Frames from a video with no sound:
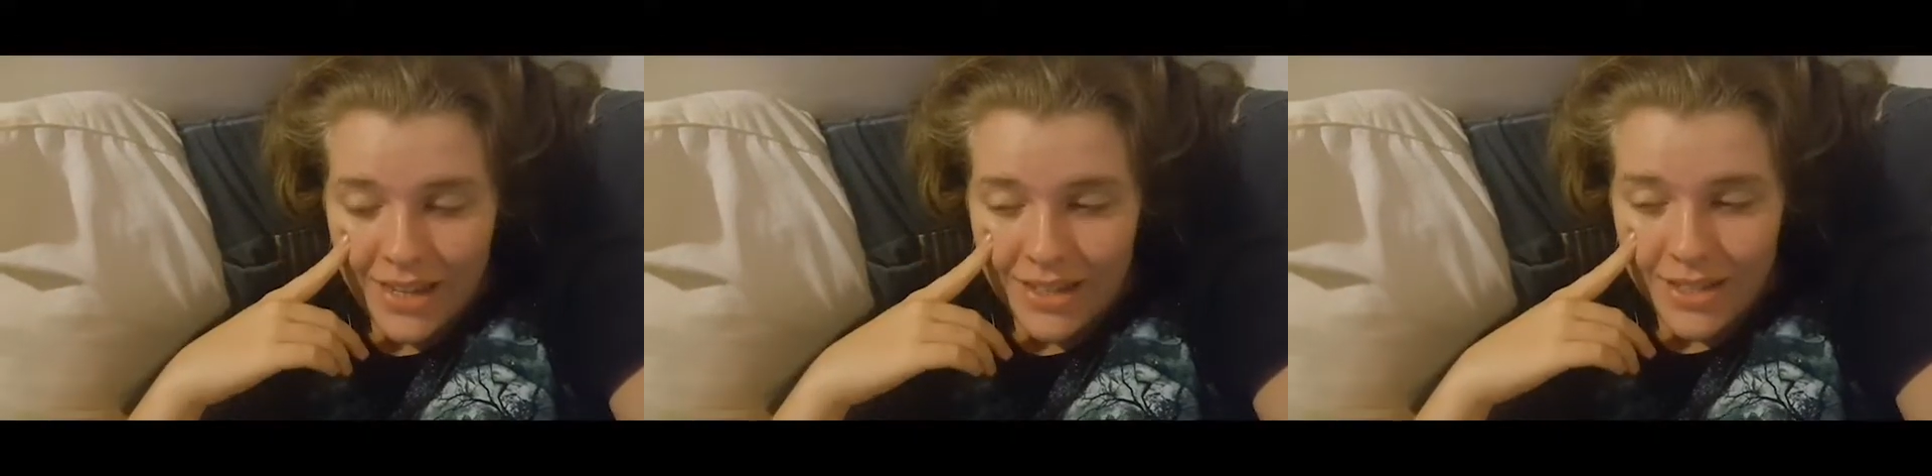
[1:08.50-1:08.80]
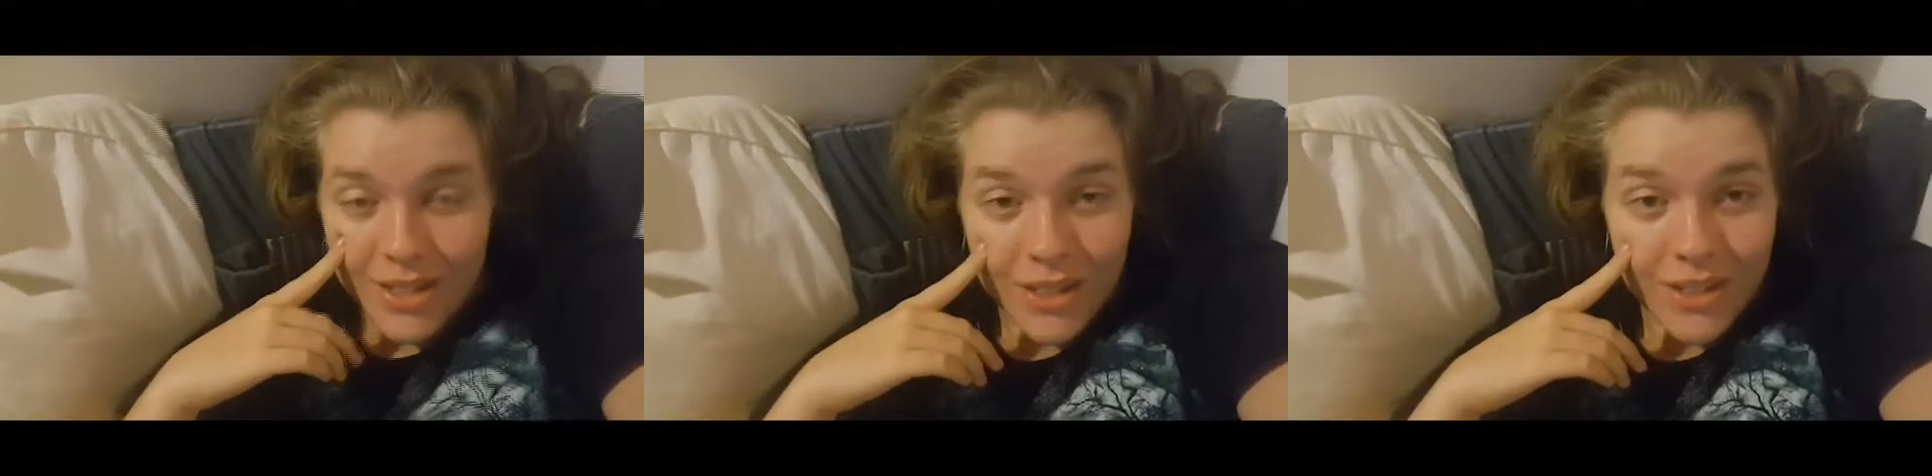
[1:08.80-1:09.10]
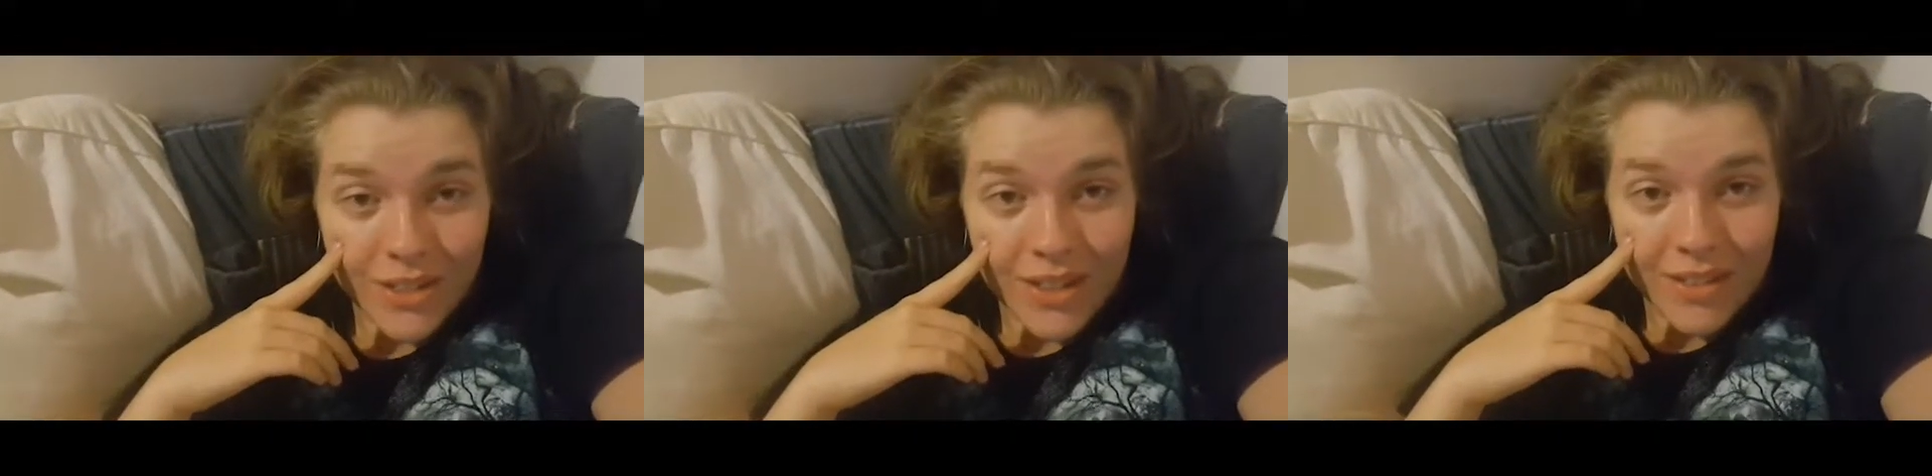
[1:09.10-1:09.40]
So
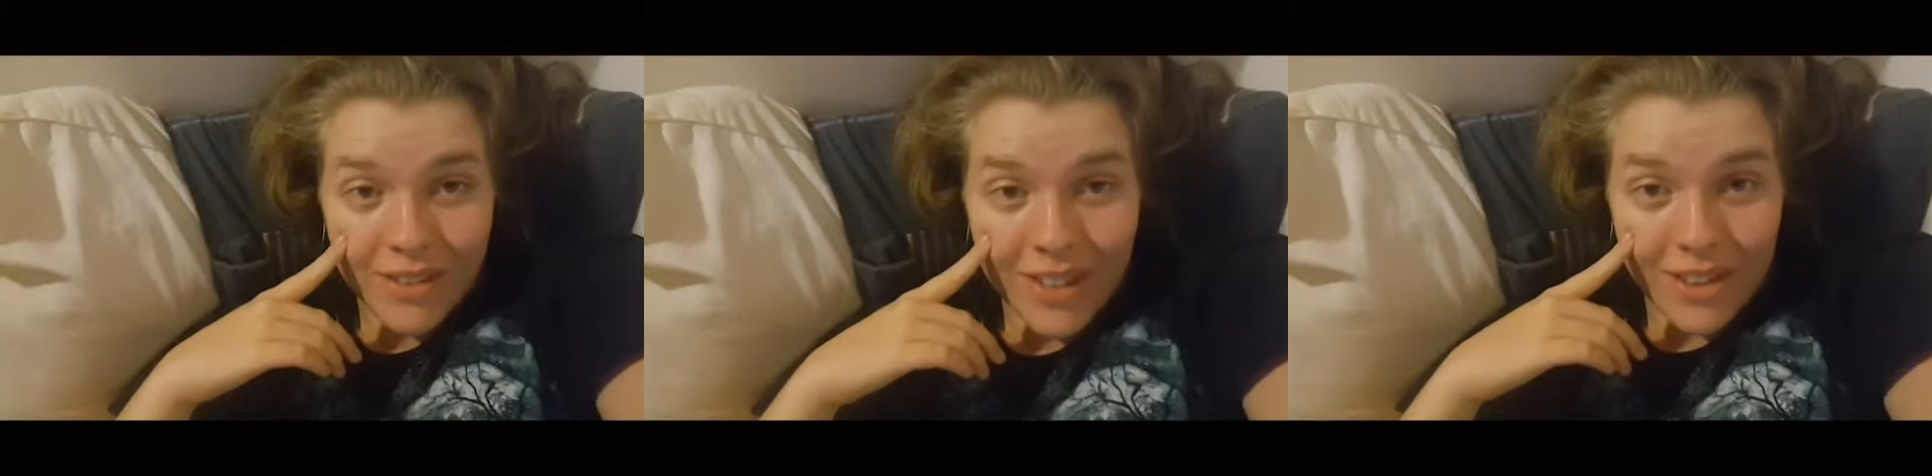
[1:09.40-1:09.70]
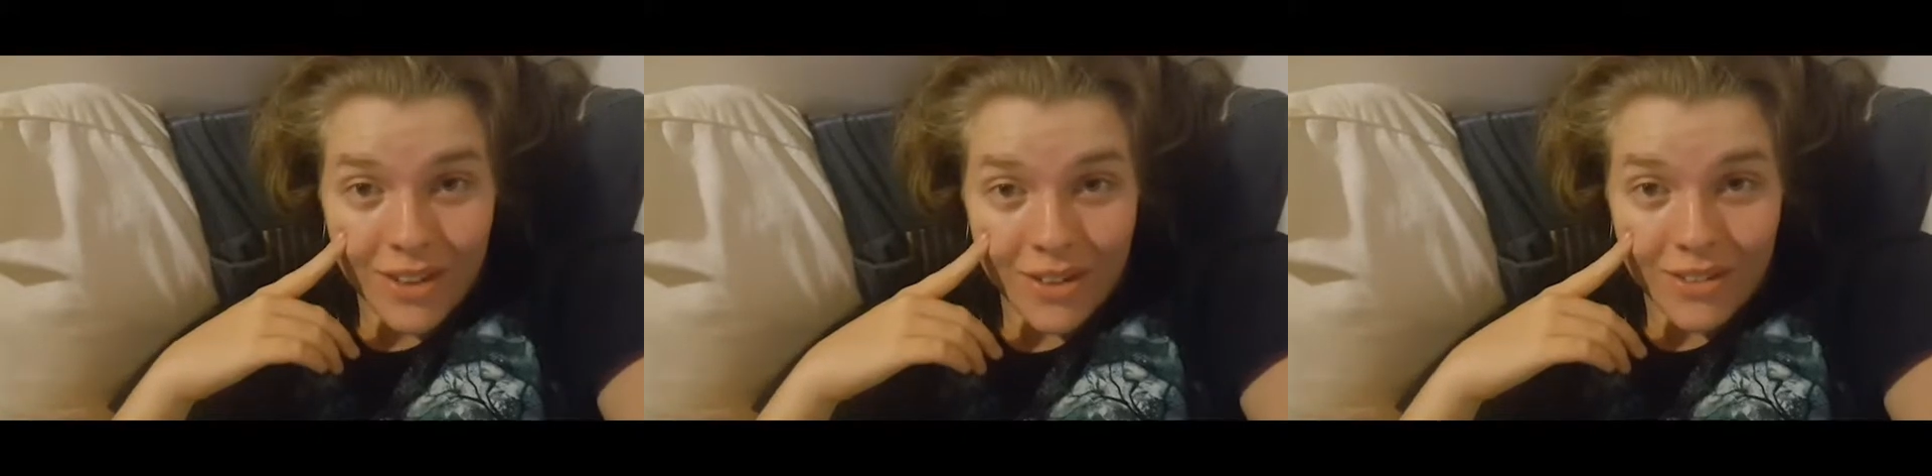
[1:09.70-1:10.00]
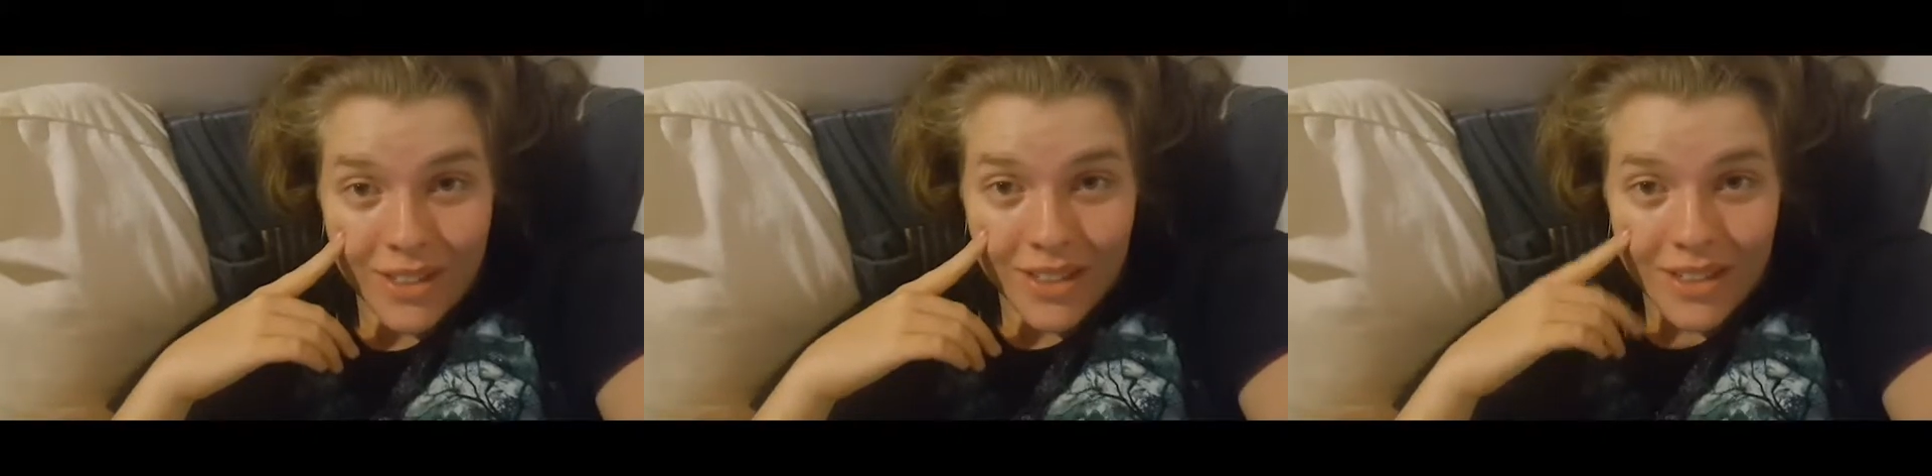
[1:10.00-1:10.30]
I really thought
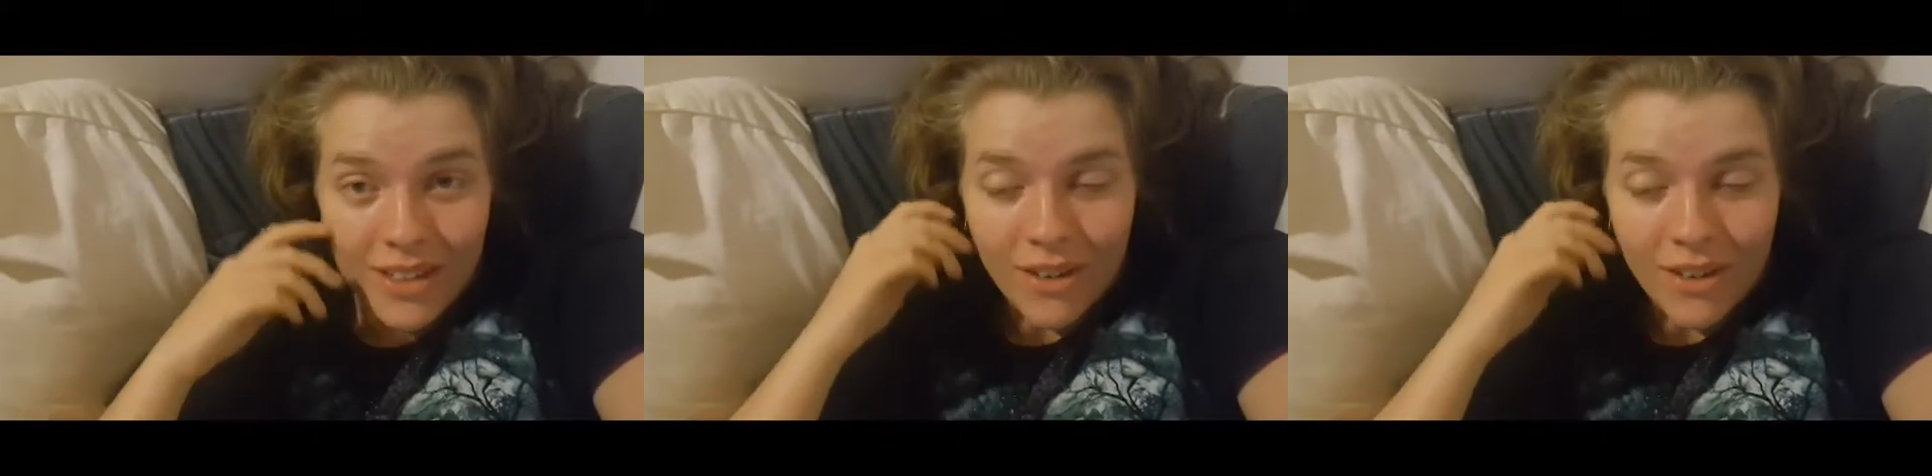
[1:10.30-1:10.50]
we'd